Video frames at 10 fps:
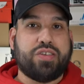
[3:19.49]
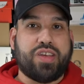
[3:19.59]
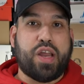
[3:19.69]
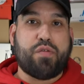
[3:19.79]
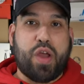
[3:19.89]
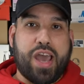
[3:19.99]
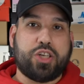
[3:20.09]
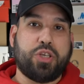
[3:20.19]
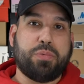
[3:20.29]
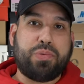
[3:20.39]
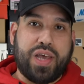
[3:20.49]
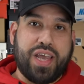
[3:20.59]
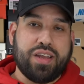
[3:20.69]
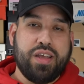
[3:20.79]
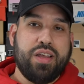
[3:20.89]
because I never actually
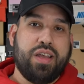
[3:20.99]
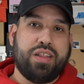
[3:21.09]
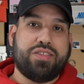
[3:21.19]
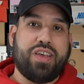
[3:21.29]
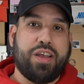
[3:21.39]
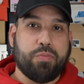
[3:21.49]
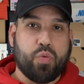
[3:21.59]
played in the Tatum